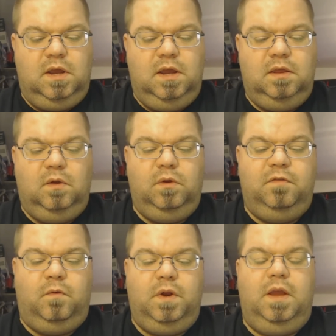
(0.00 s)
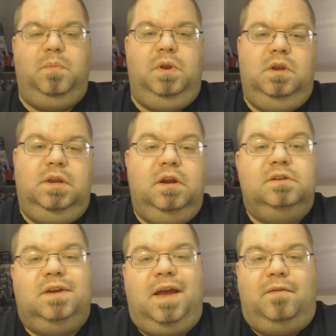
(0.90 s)
and the only 48 pinion
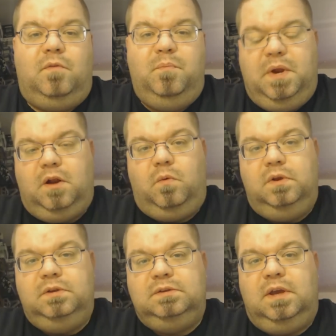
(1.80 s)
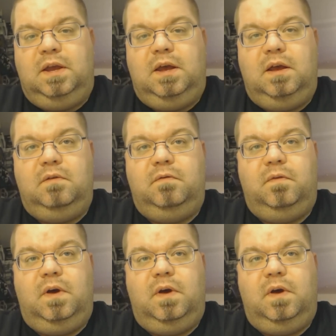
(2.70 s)
gears I have are bigger ones. I have